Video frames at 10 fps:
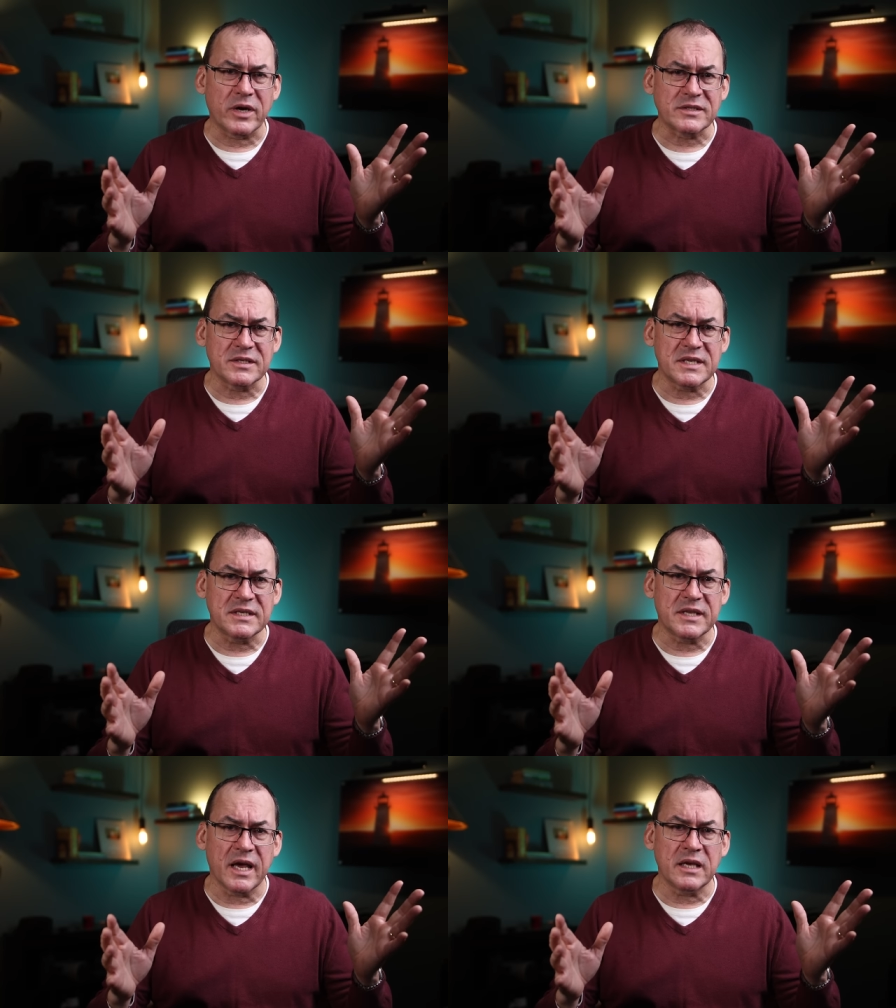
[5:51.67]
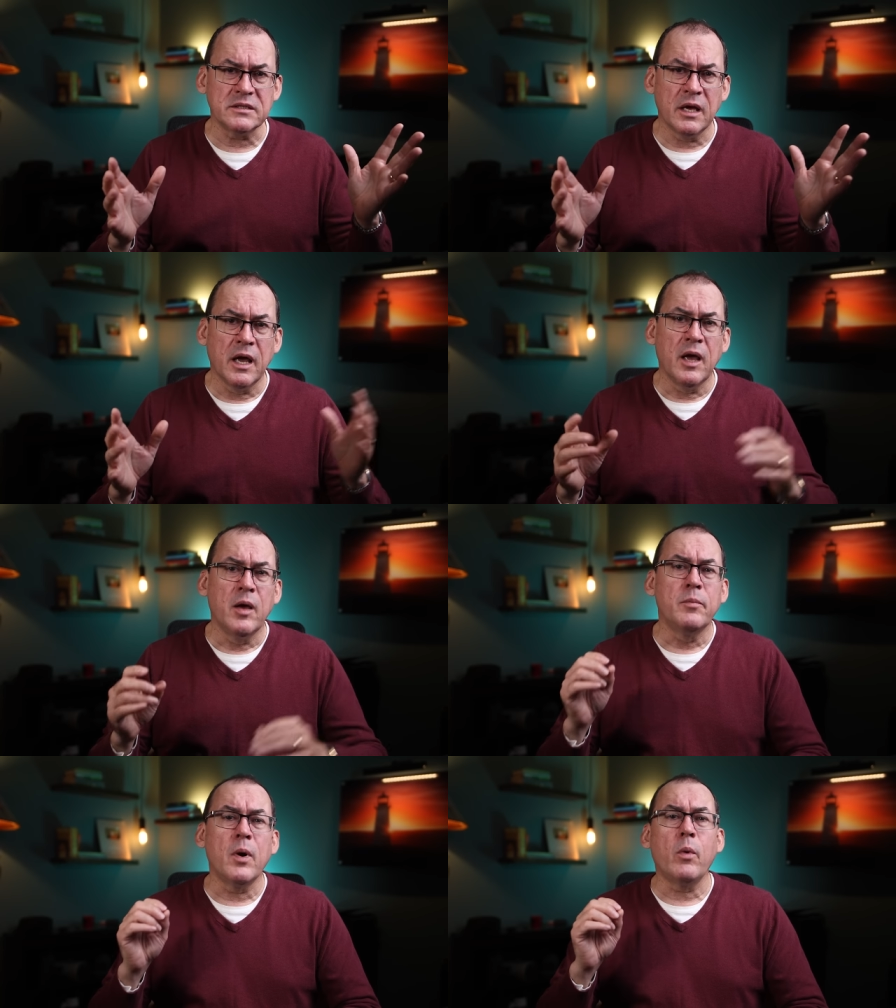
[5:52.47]
presence these days.
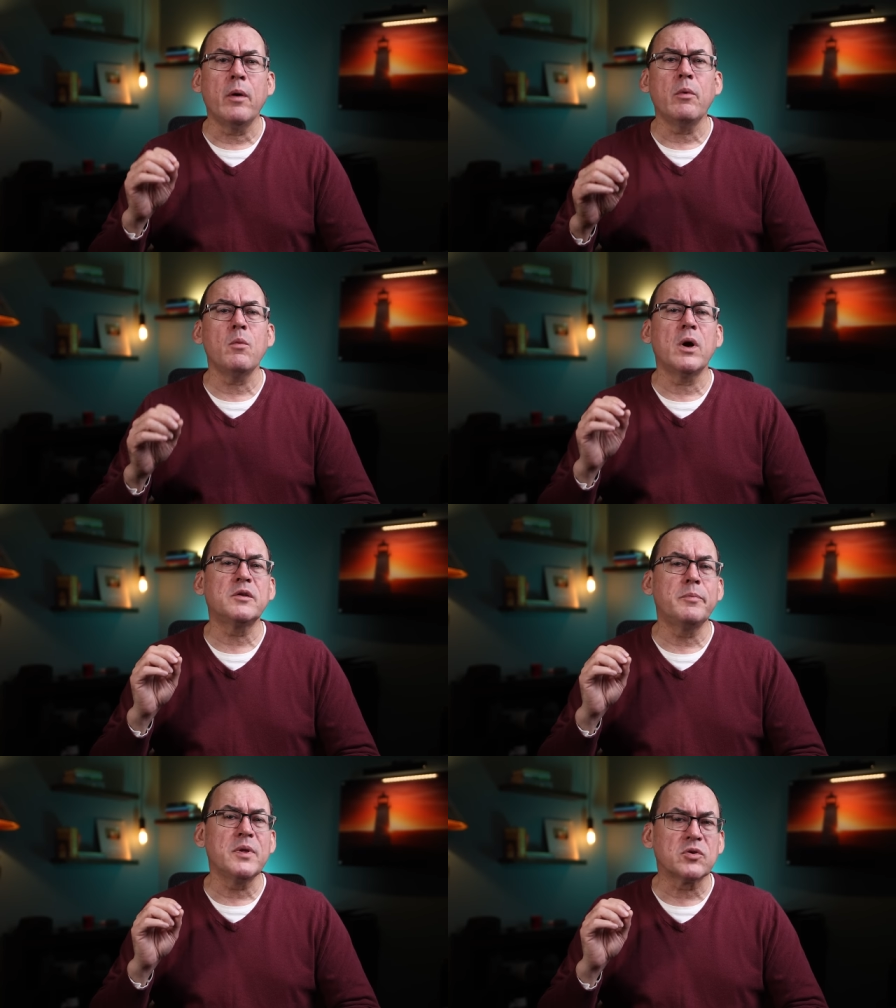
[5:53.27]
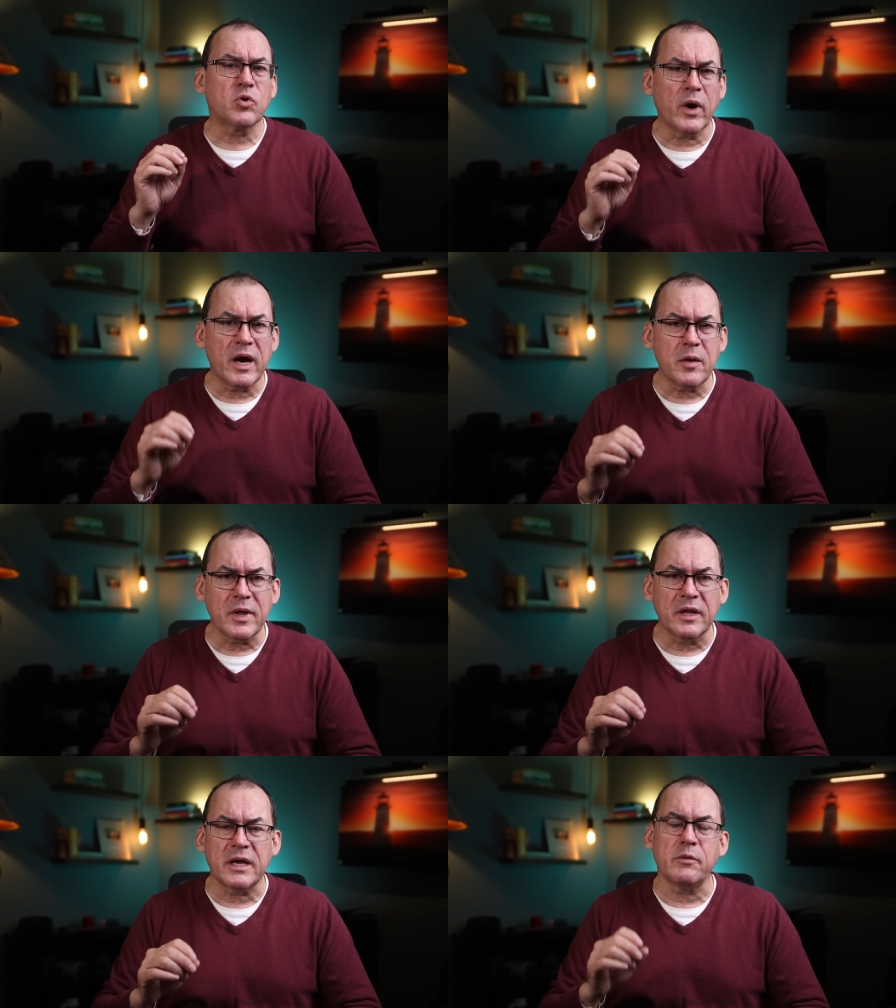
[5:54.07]
But when we want to build
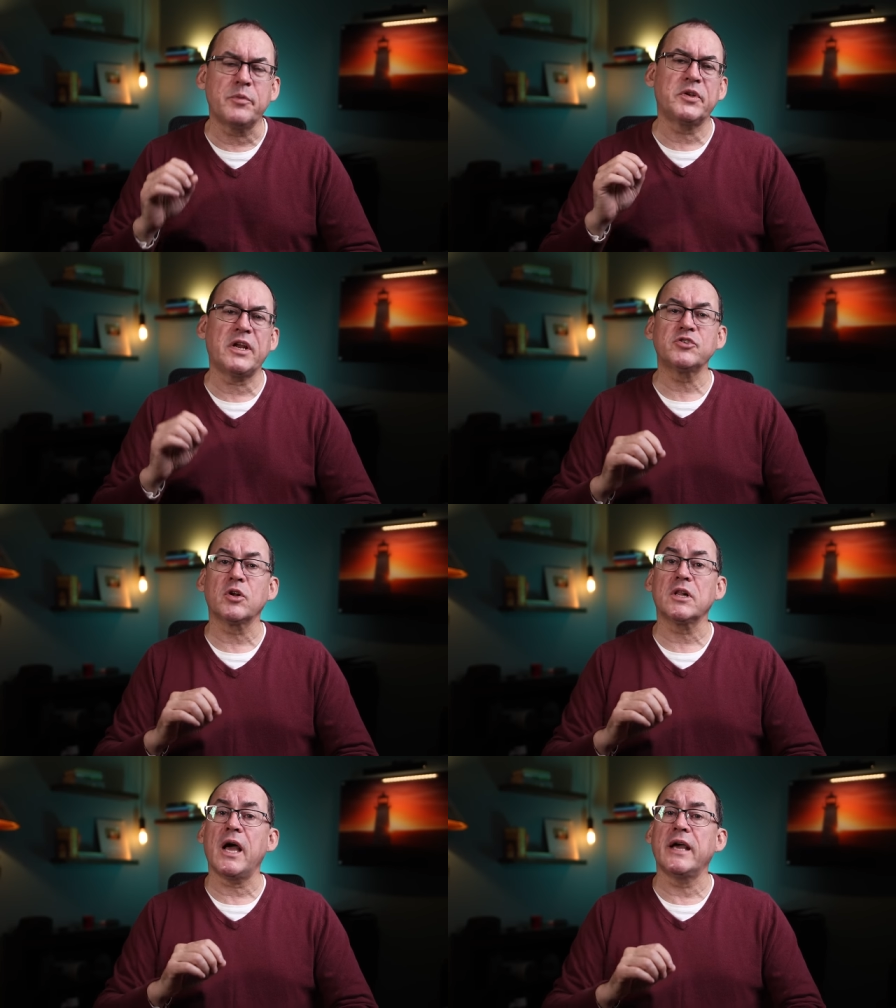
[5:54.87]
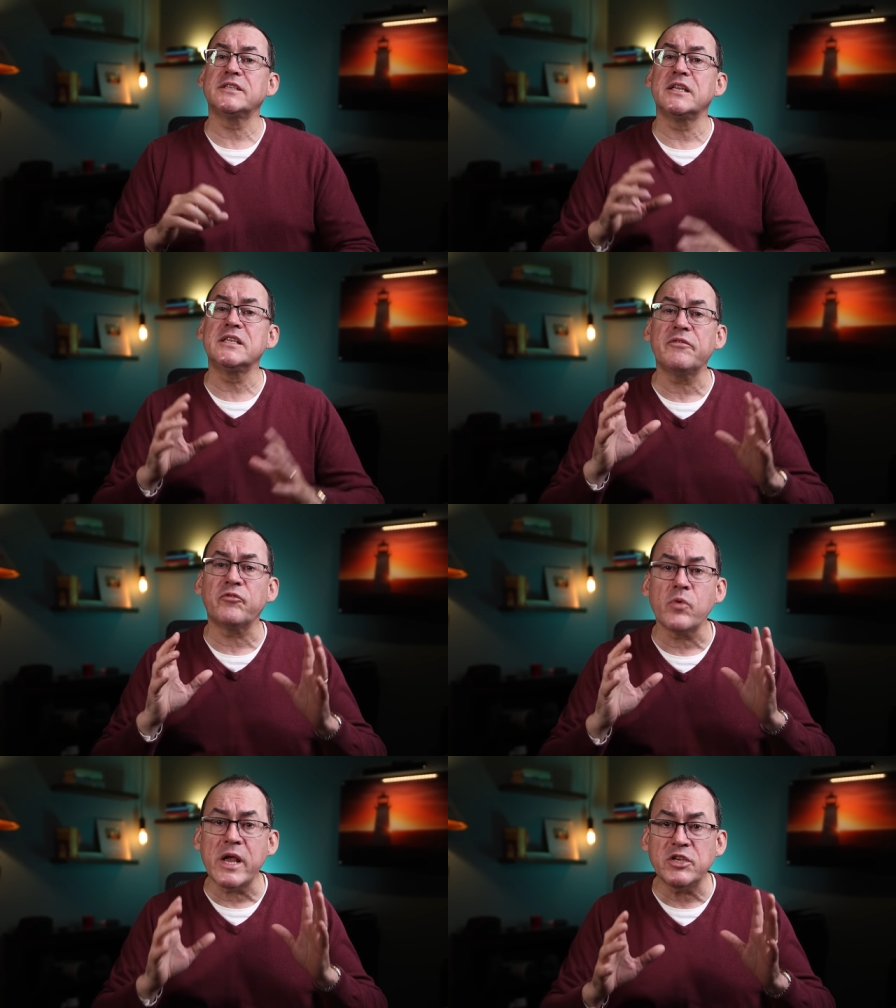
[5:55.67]
credibility with potential clients and
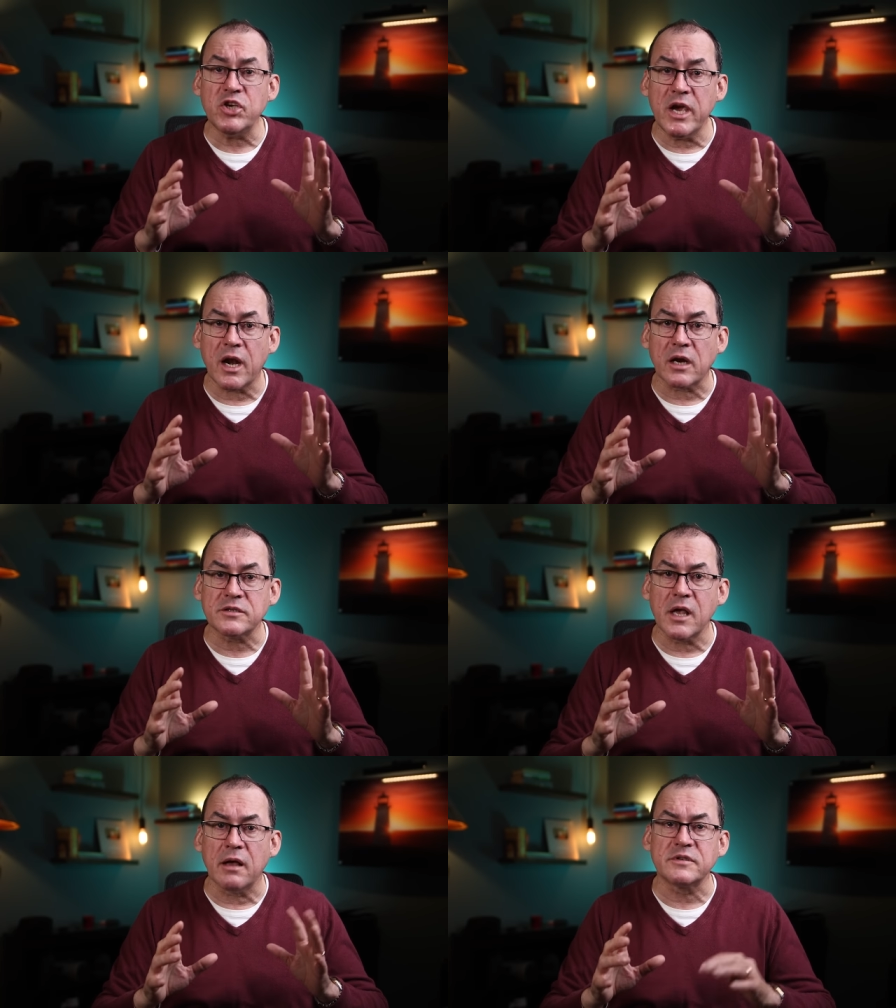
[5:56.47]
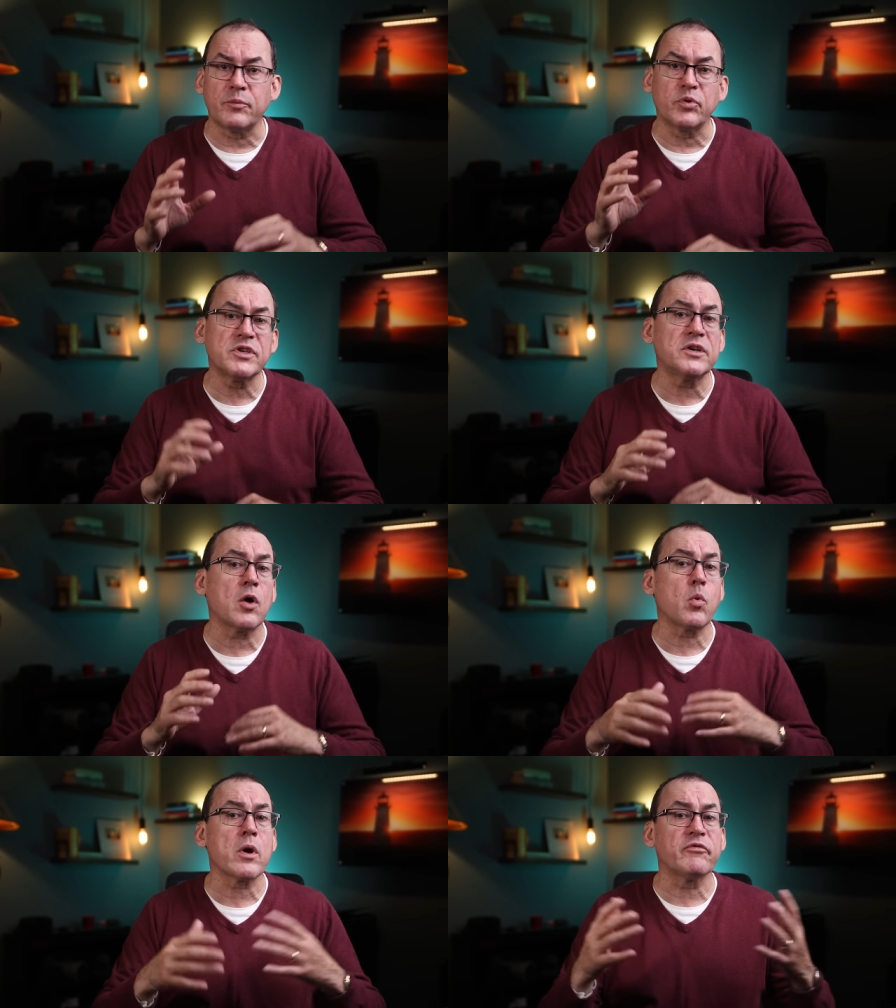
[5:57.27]
differentiate ourselves and present
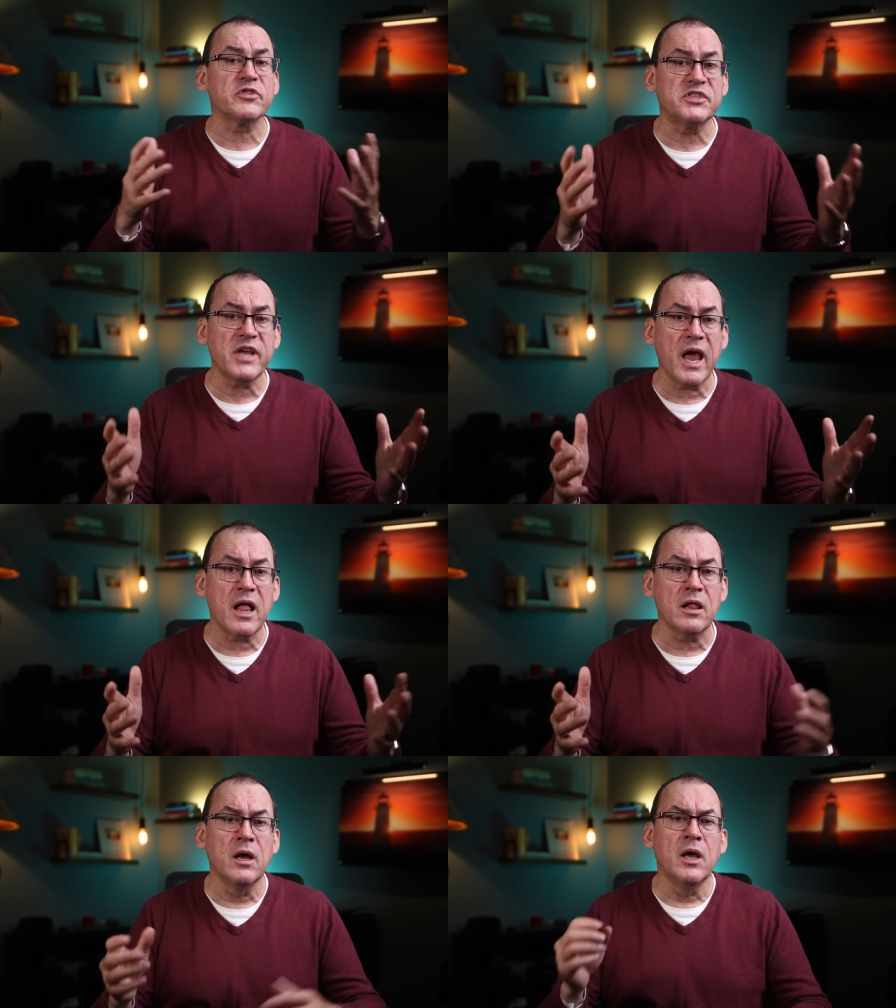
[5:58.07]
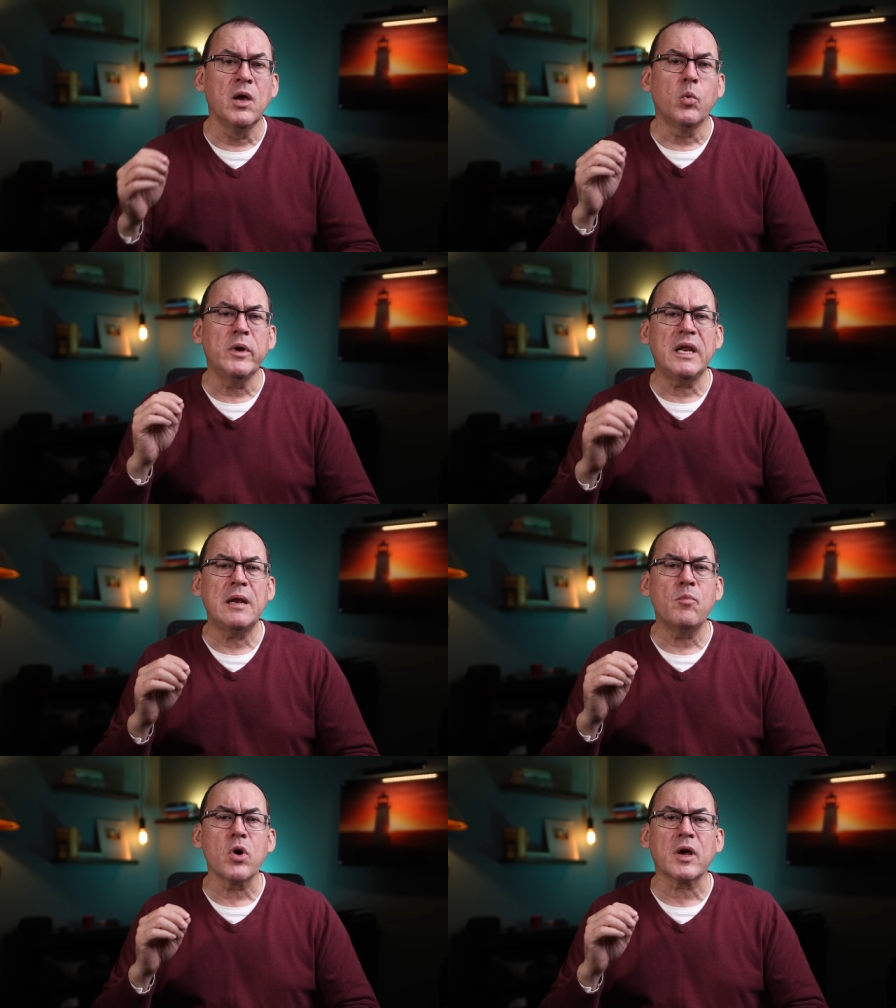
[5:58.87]
our work for sale, we need
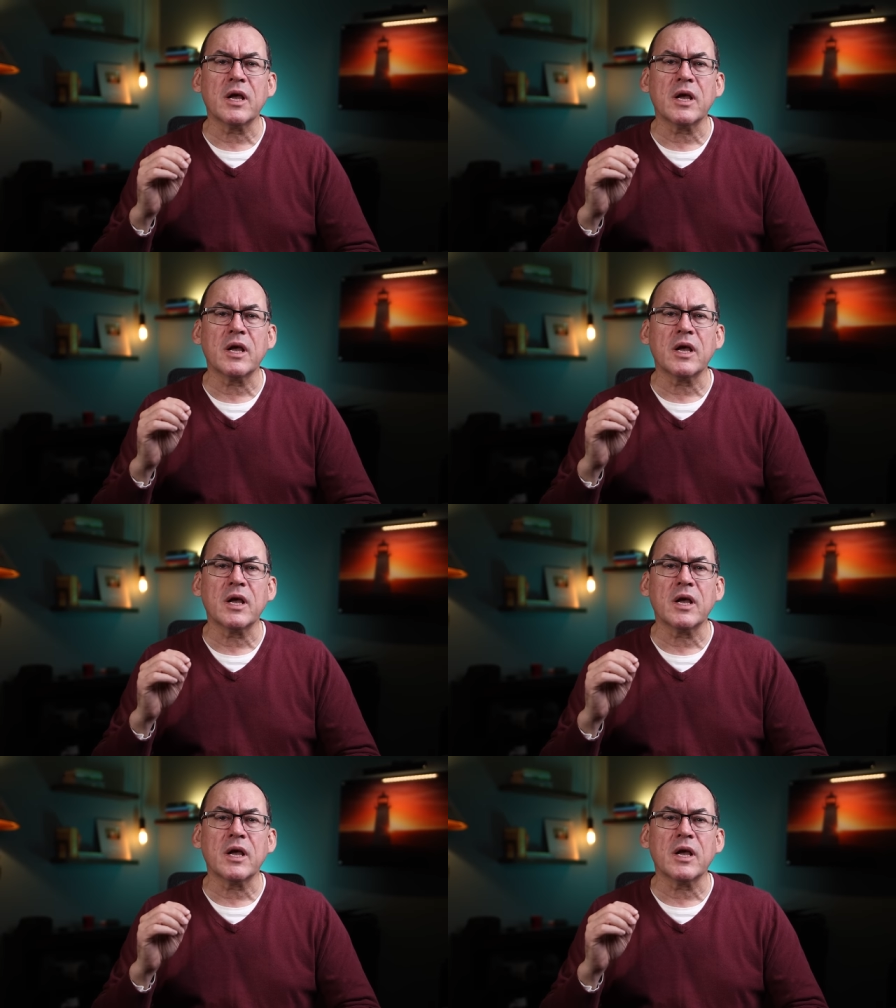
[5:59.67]
a more